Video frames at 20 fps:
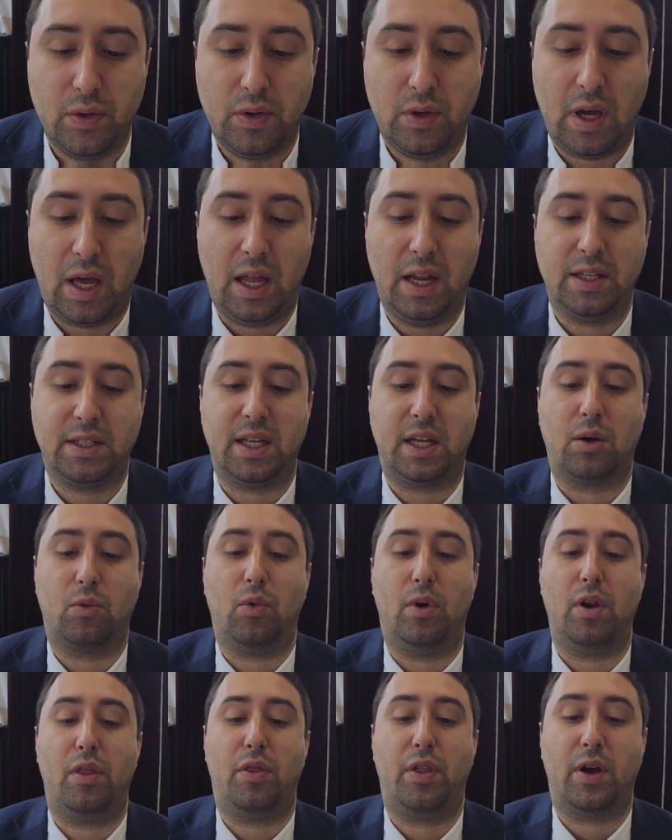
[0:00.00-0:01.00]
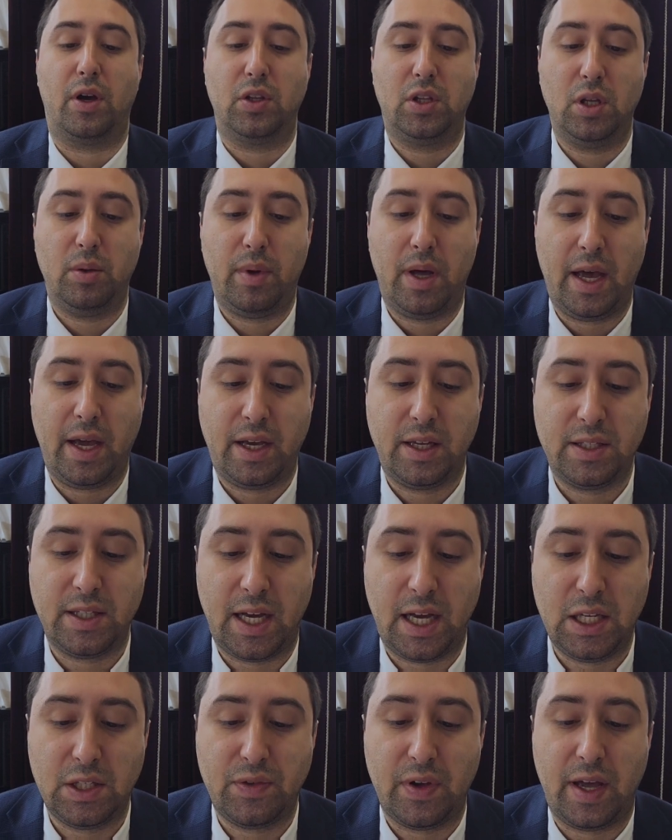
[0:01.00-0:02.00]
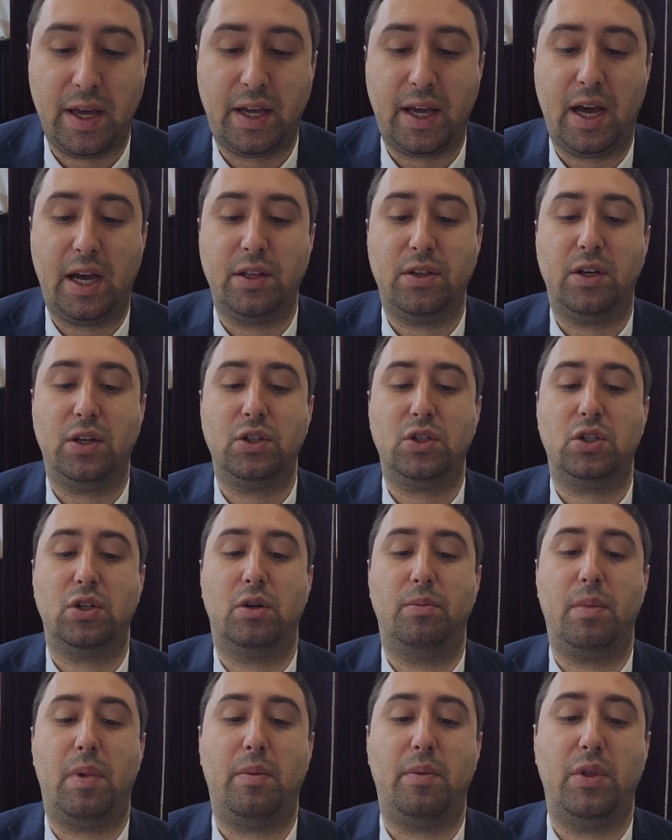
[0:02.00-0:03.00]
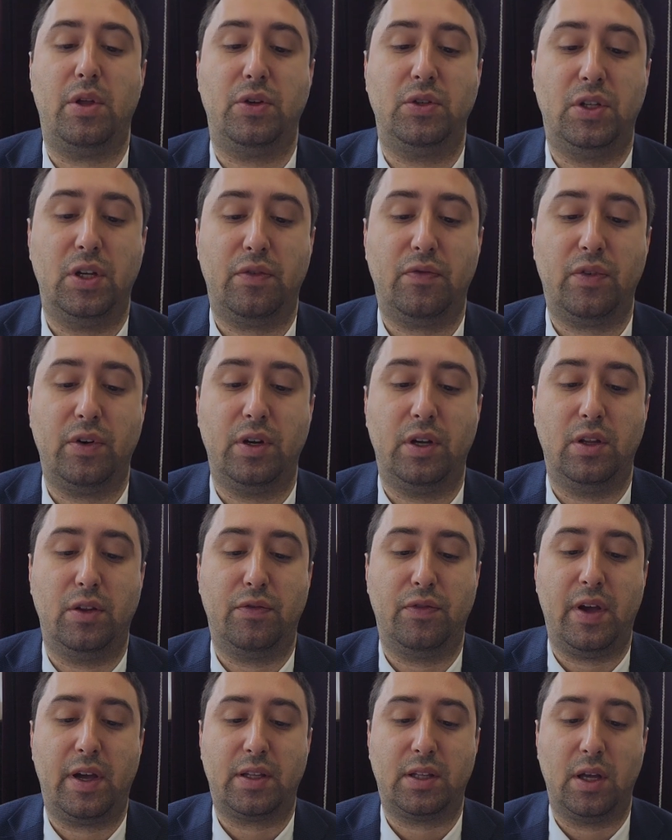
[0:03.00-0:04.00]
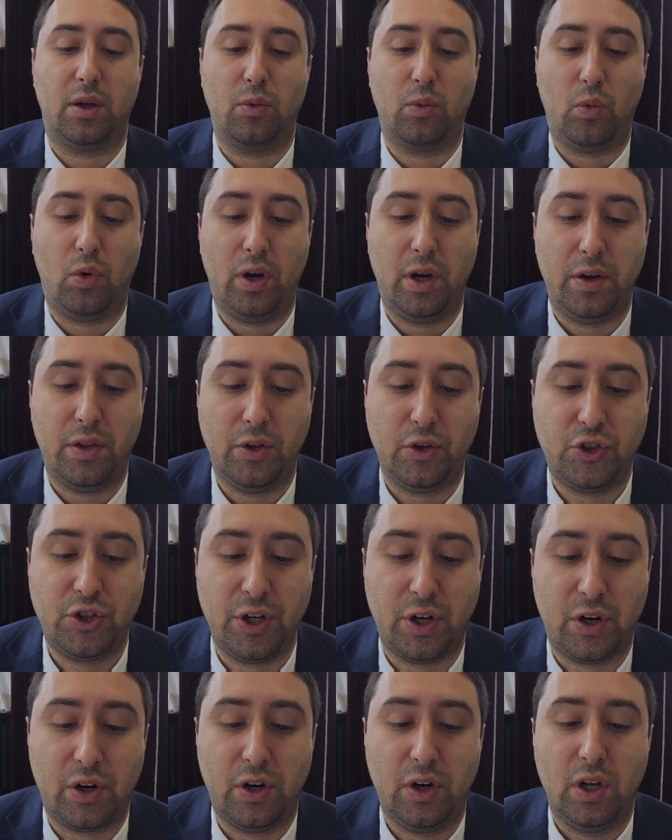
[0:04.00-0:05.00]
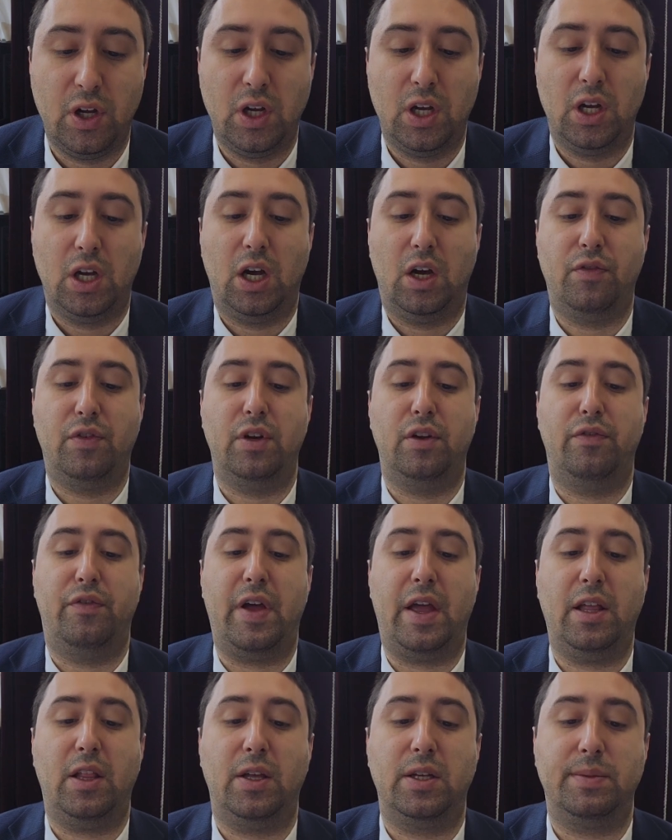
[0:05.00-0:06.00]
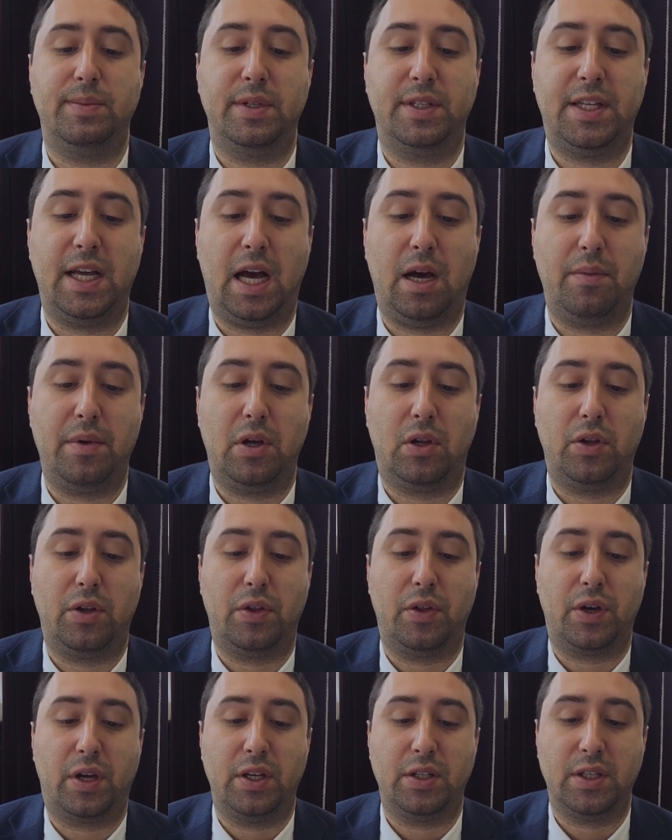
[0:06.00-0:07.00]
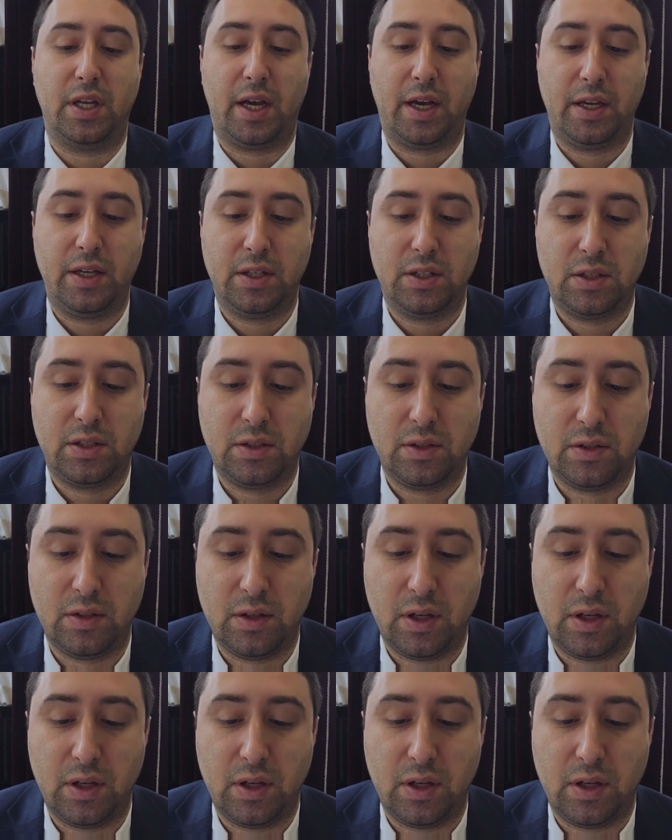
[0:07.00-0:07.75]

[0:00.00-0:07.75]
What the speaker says: and it's like one thing. Maybe they're different in the fact that one, the shear of a nevela is matami only the kazayas.